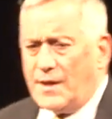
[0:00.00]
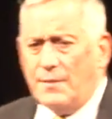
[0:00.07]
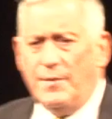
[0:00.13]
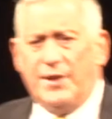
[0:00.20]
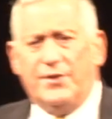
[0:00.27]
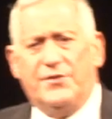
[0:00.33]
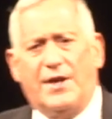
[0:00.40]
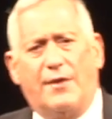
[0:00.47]

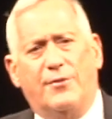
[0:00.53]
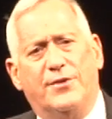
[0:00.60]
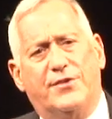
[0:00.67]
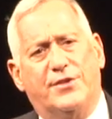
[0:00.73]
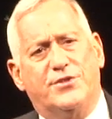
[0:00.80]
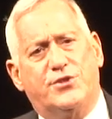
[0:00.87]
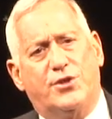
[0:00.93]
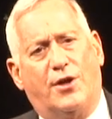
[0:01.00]
because I was
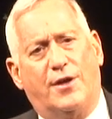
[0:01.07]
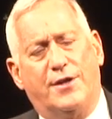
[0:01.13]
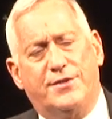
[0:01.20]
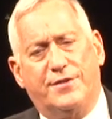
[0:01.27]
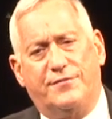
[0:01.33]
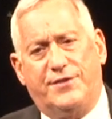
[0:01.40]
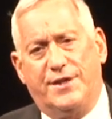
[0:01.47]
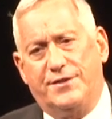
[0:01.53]
in charge
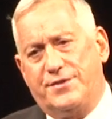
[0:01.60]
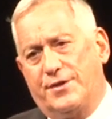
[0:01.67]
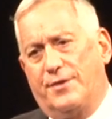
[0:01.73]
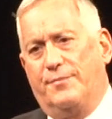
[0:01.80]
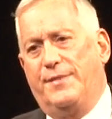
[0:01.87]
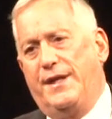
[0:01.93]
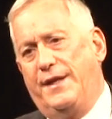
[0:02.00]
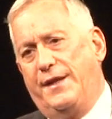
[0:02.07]
of digital
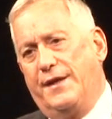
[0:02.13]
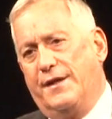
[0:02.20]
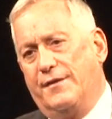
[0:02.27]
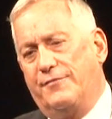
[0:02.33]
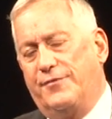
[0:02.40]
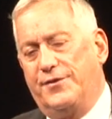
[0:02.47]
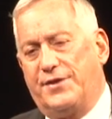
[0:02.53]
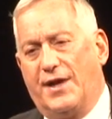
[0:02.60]

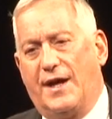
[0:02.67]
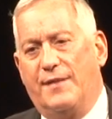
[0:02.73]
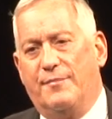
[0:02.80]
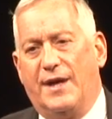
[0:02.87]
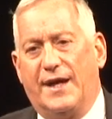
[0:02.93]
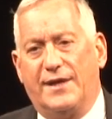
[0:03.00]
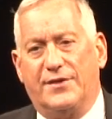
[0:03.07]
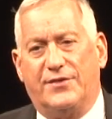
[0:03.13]
media for Time
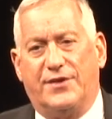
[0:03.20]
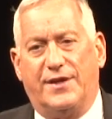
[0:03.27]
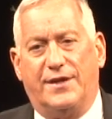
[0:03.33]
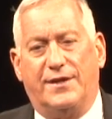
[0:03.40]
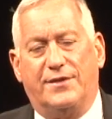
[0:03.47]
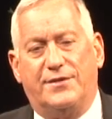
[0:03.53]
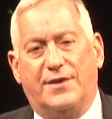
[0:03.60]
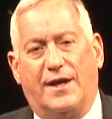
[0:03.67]

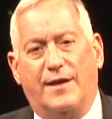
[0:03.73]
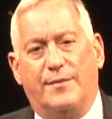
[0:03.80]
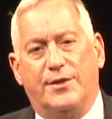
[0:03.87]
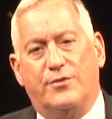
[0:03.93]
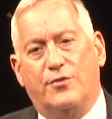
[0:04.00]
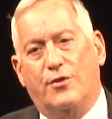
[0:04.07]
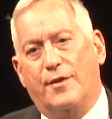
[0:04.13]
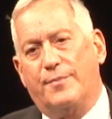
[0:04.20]
Magazine and Time
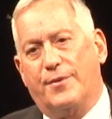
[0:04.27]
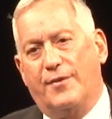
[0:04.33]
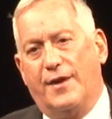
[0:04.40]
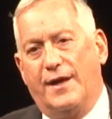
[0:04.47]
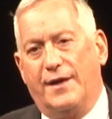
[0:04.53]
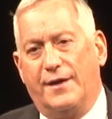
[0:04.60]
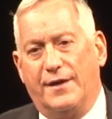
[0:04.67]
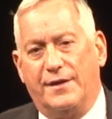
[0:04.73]

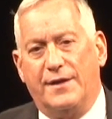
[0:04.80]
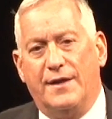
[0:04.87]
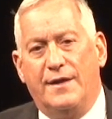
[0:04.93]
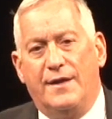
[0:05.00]
Incorporated.